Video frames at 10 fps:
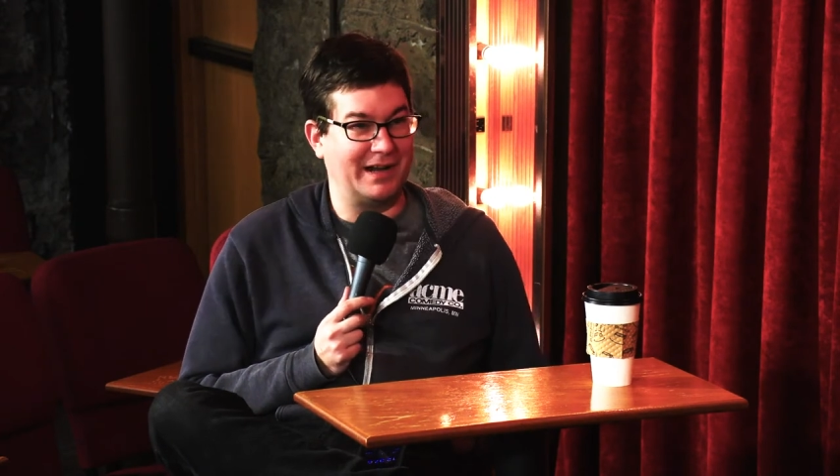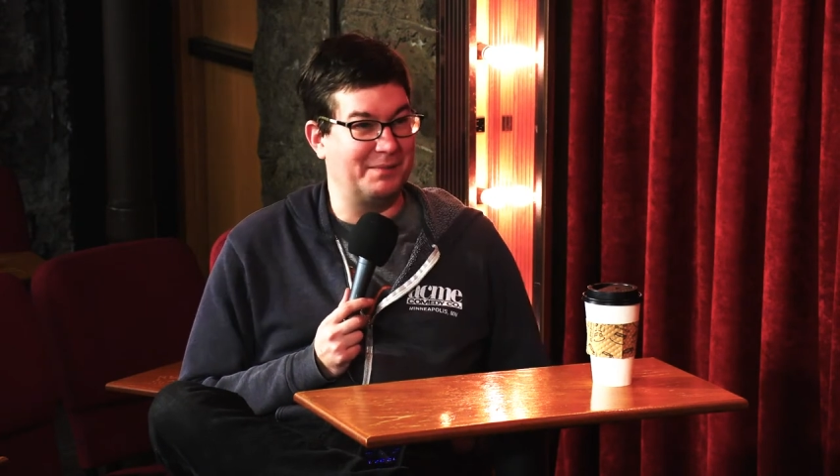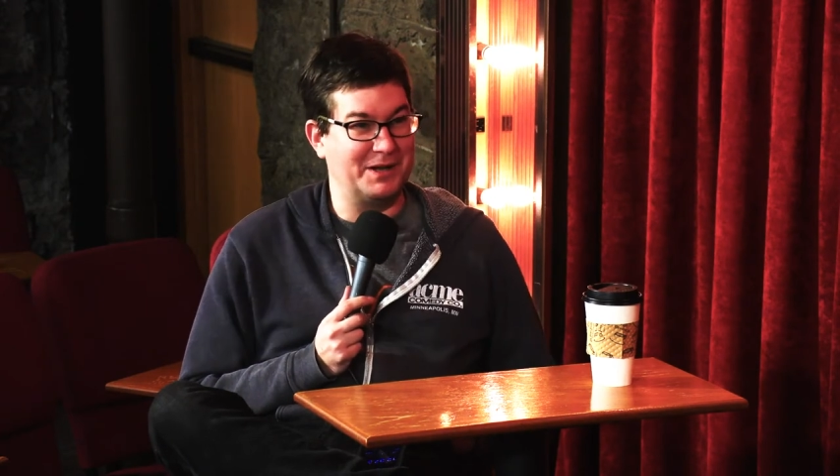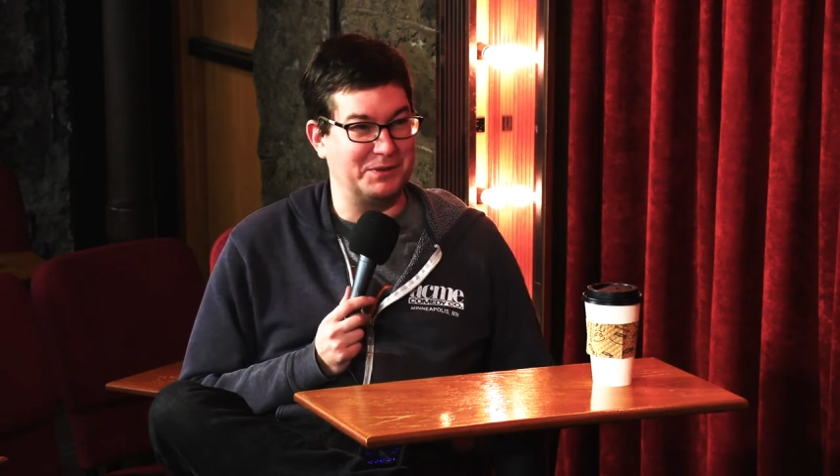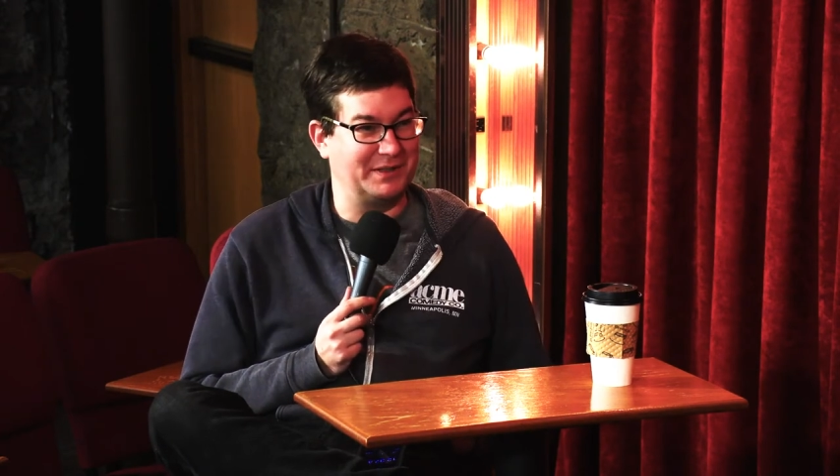I'm
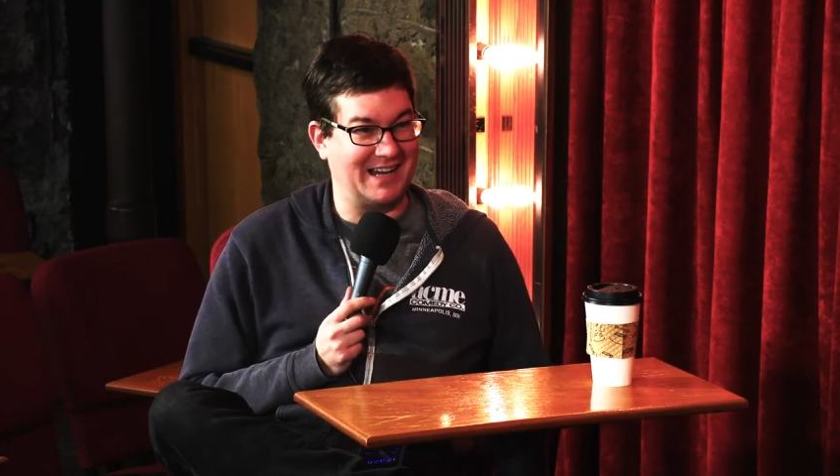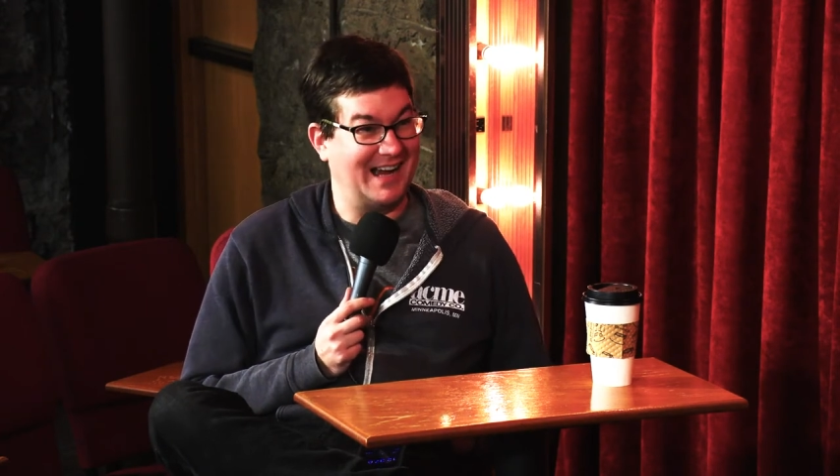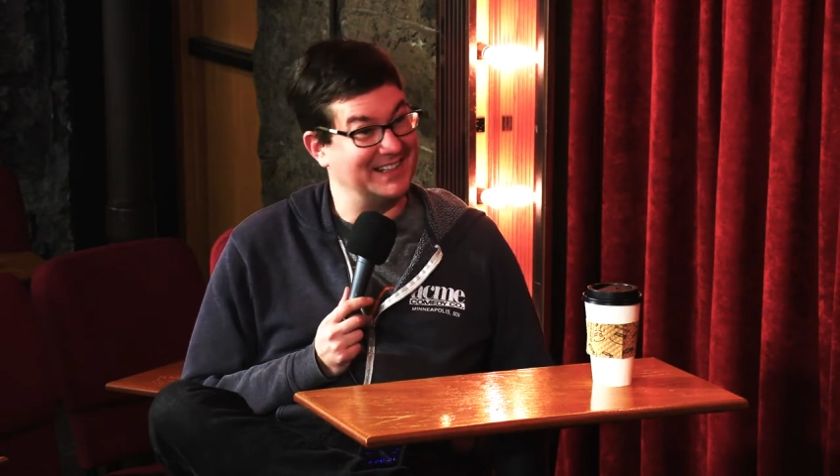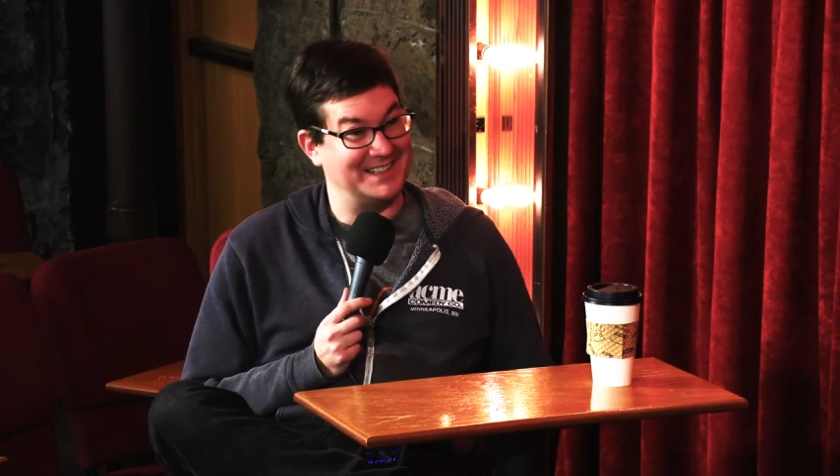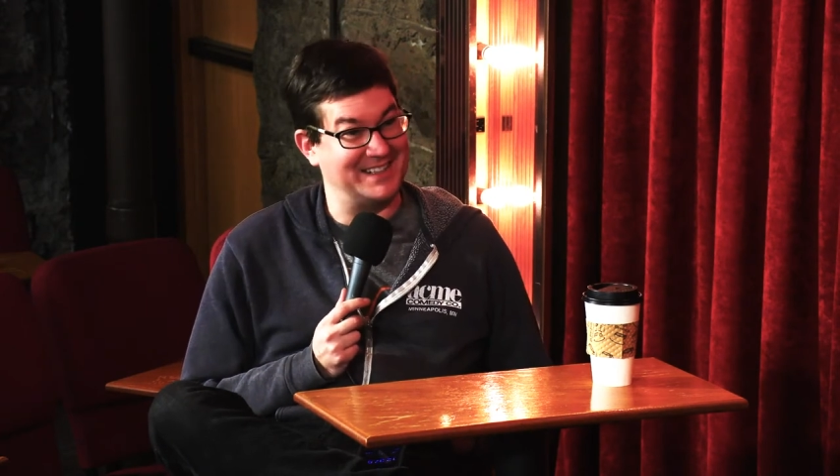not doing the
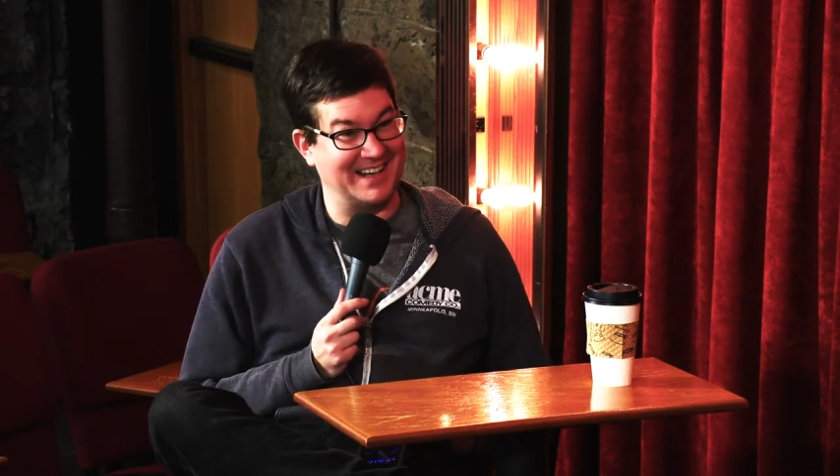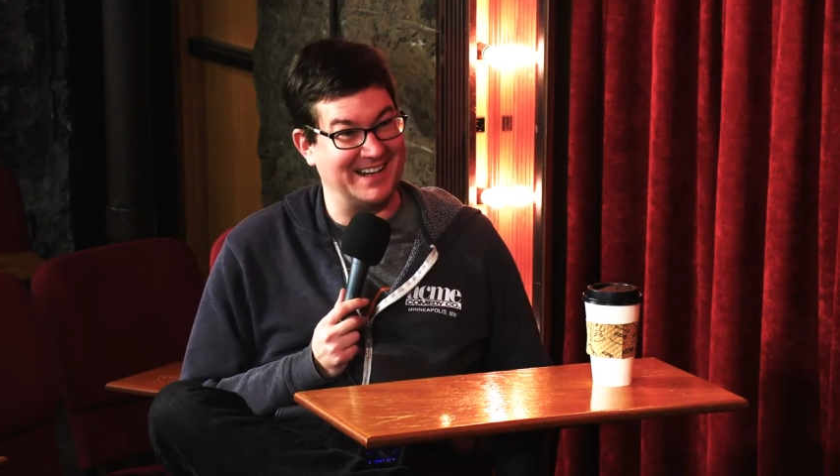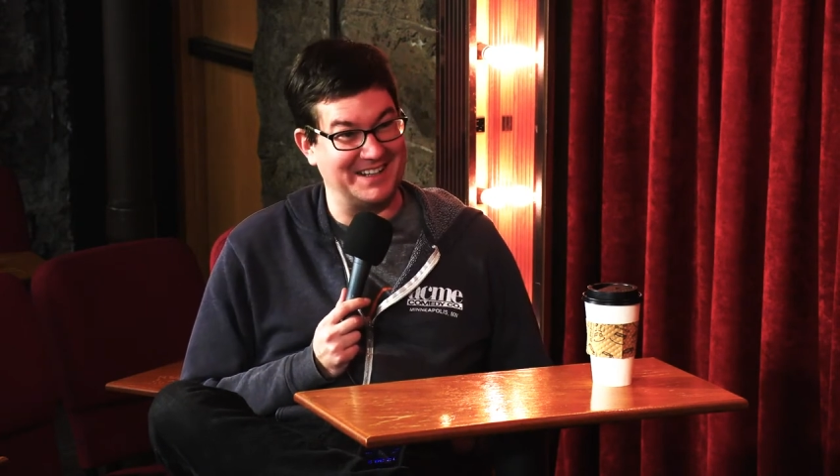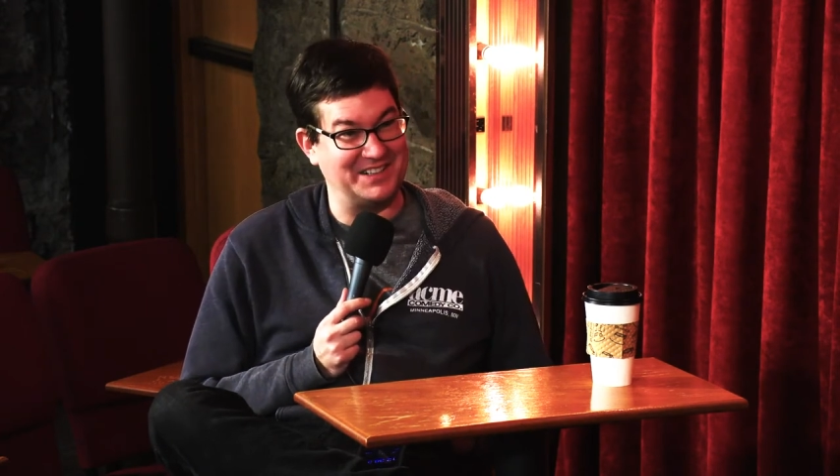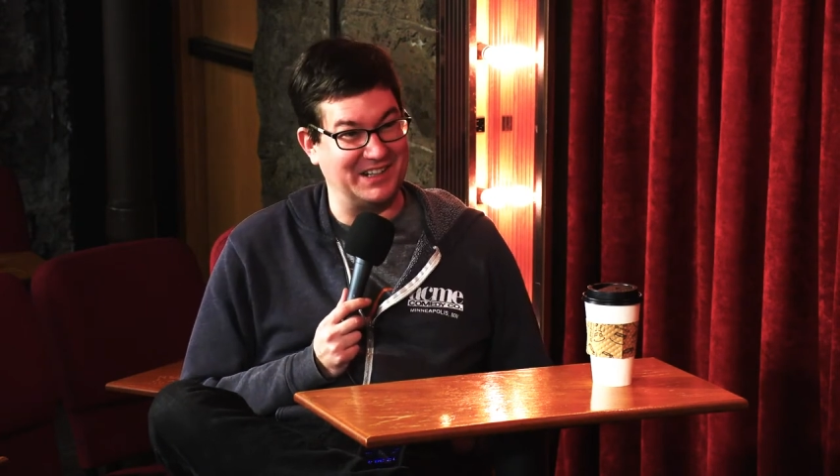contest again
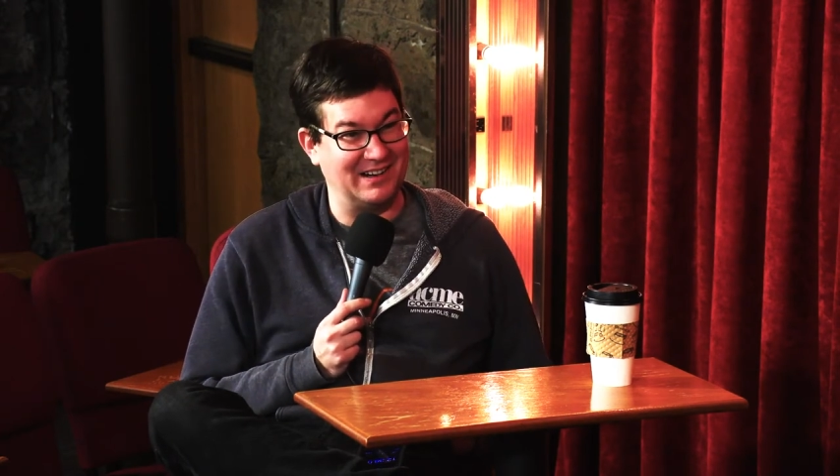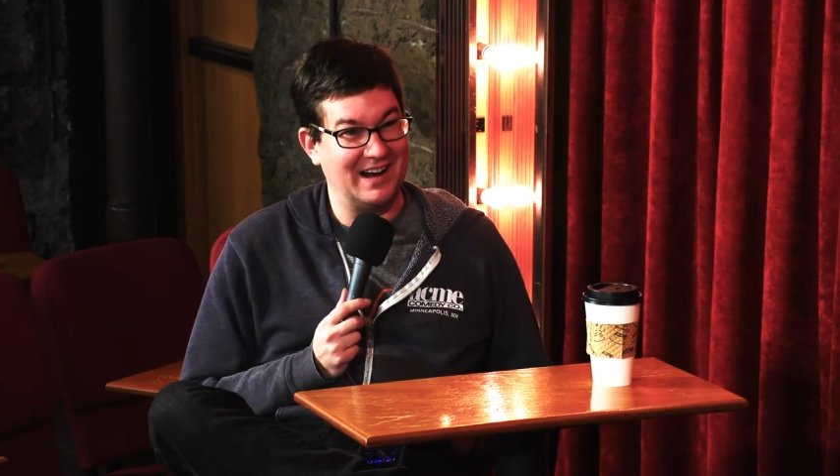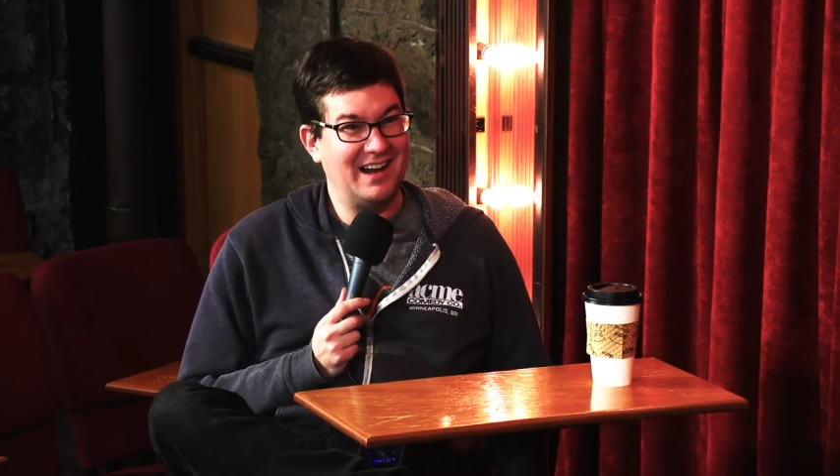next year.